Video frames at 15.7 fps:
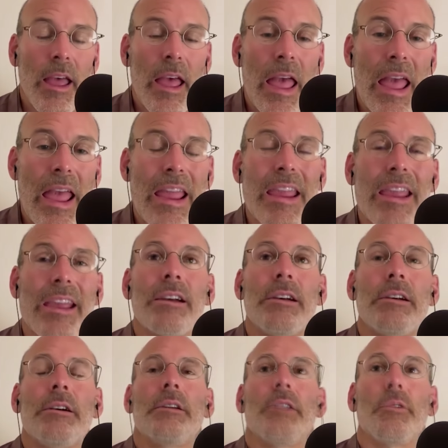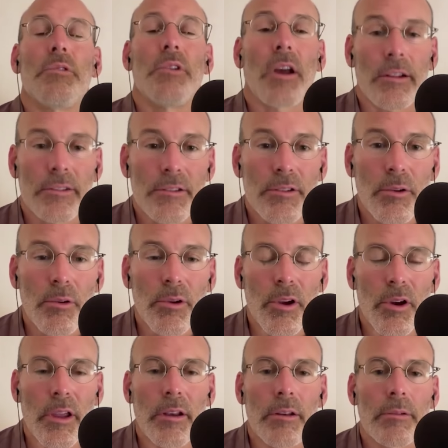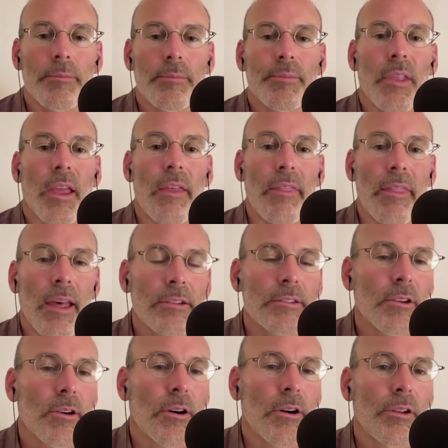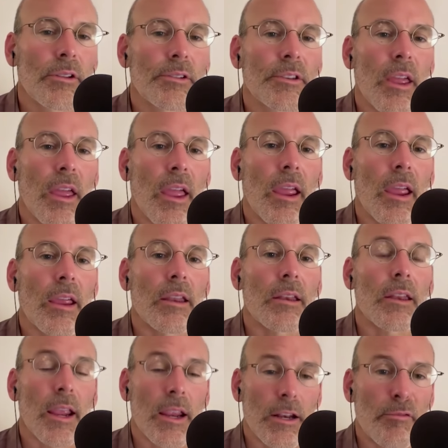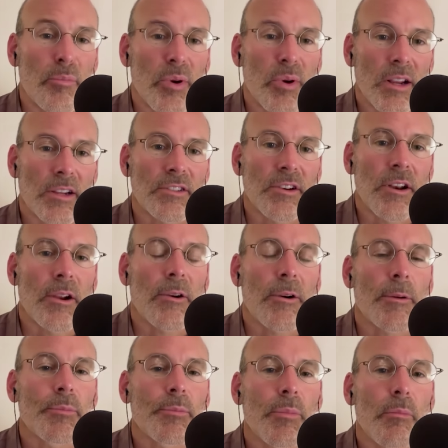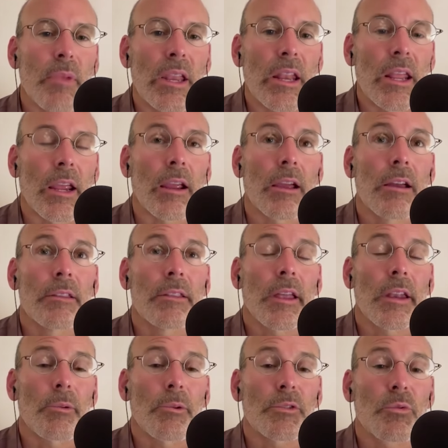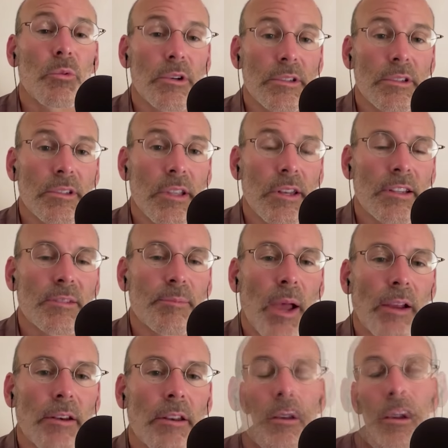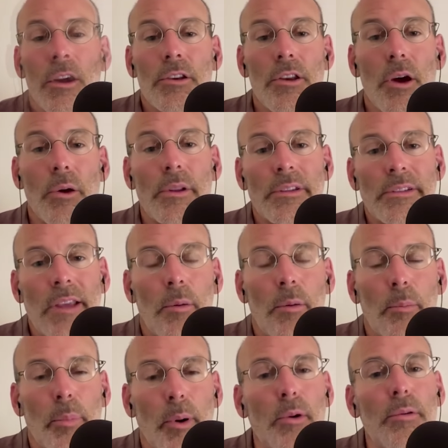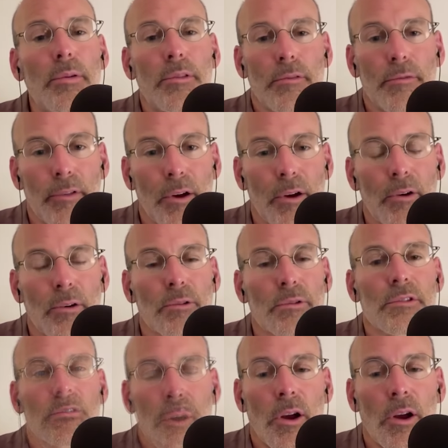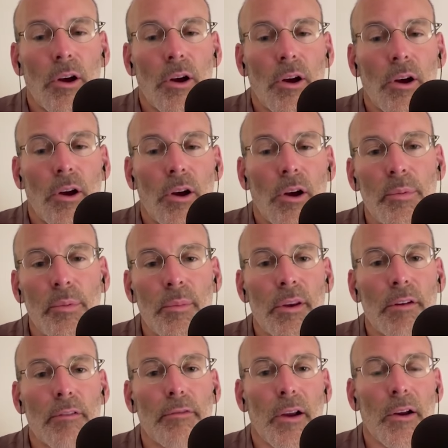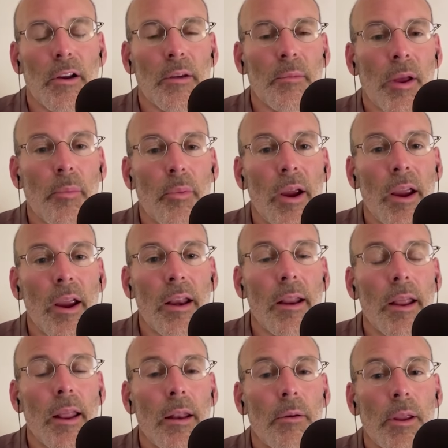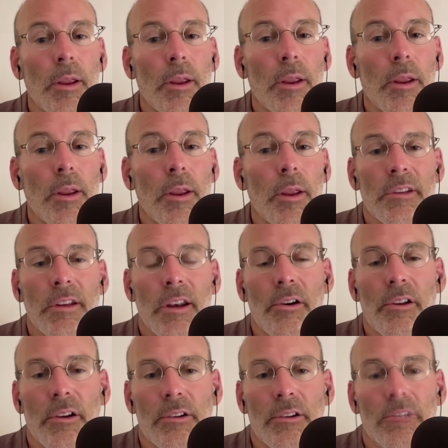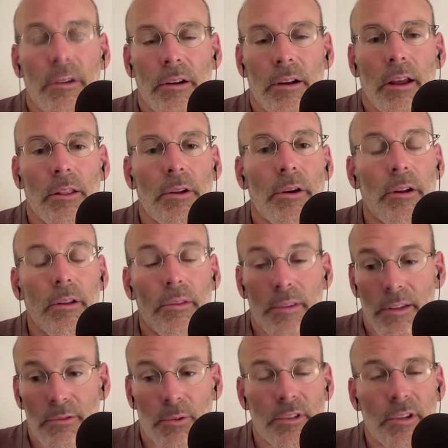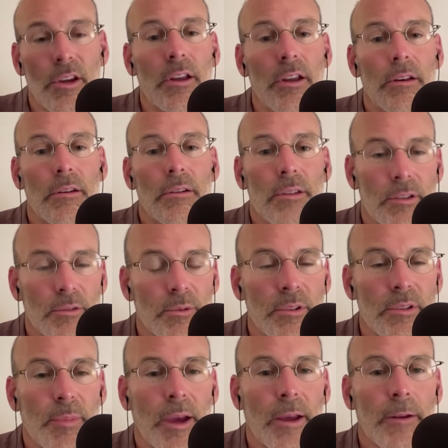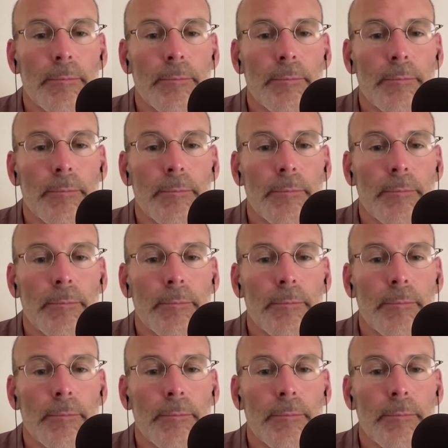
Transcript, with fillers: Hey, not so good and that's called a negative prediction error, meaning that it was worse than expected. Notice how both of those caused dopamine firing in my brain. And in both scenarios, I learned this one's good, this one's bad.